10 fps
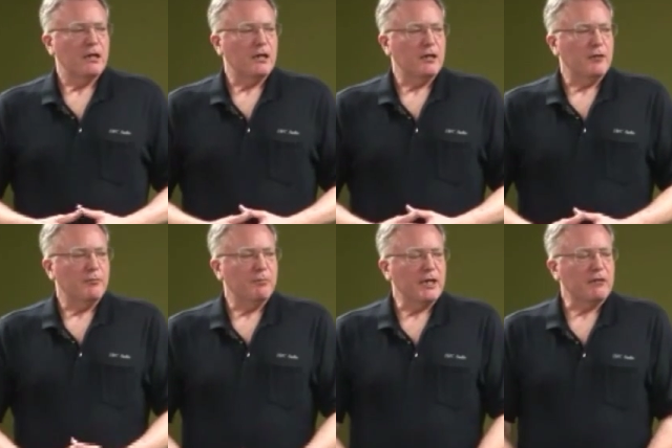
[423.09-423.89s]

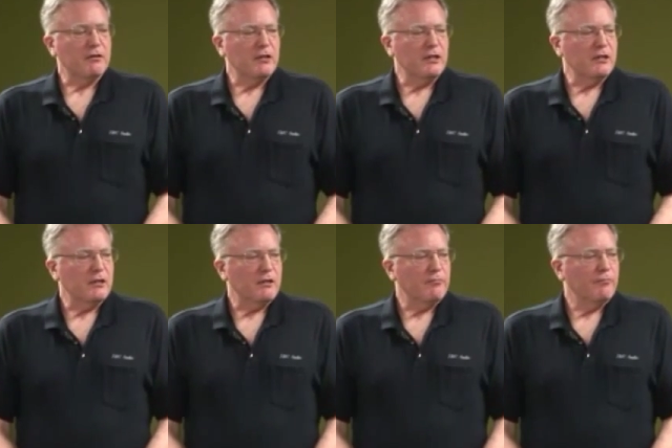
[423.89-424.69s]
But
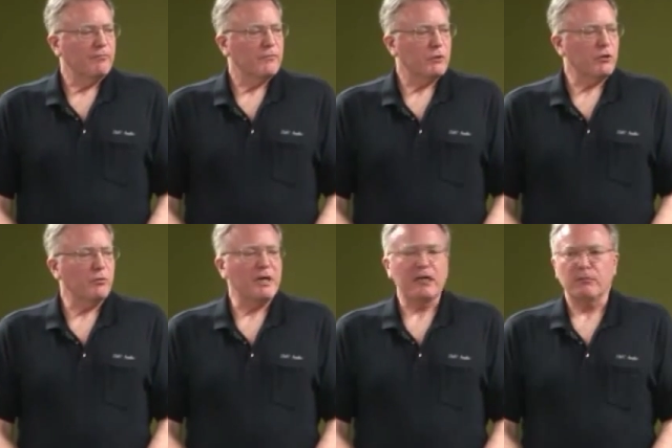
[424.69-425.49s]
the
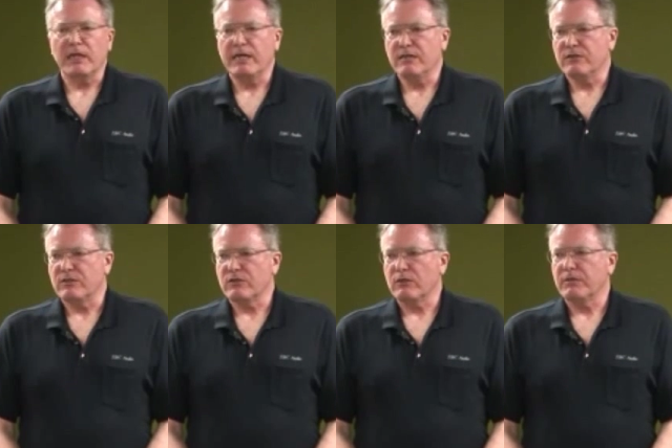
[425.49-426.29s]
real bottom line is
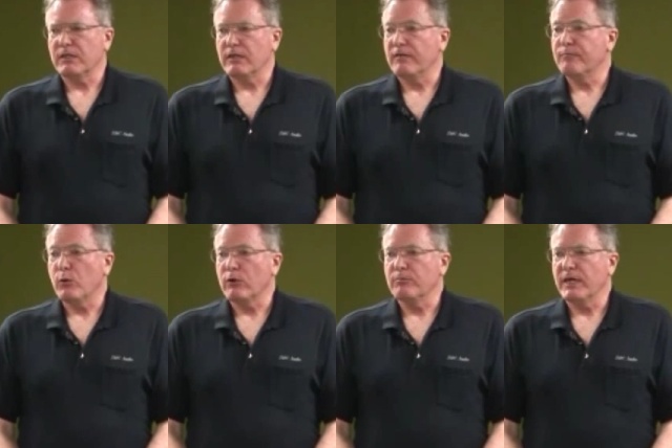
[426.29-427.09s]
it's something that I've
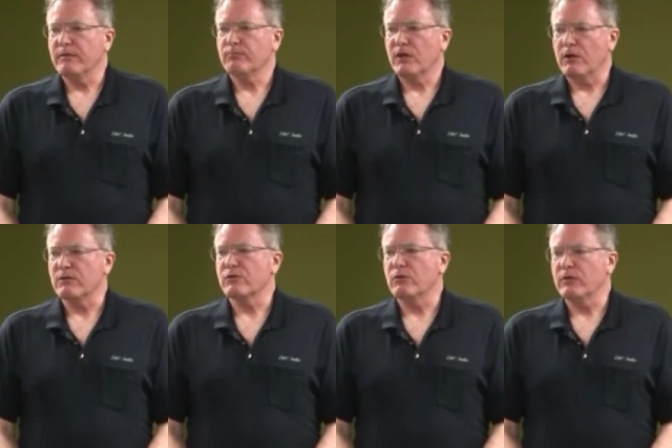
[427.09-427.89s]
poured my
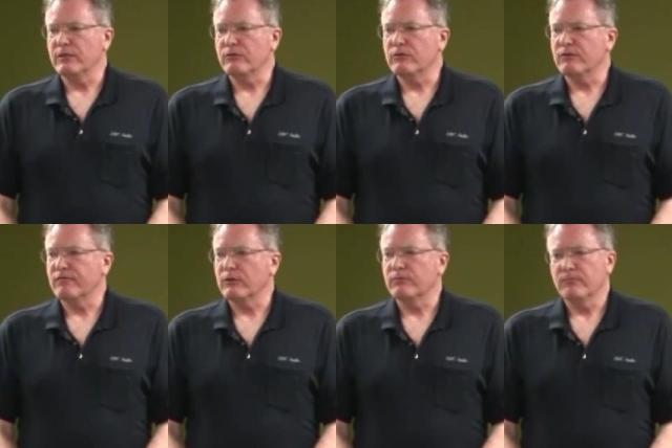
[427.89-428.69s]
heart and soul into
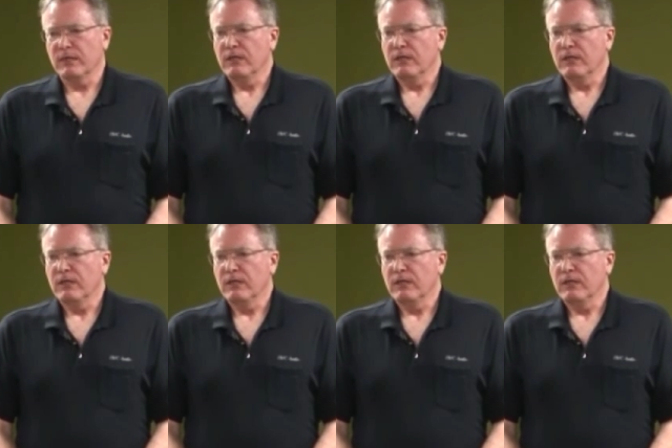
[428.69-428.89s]
for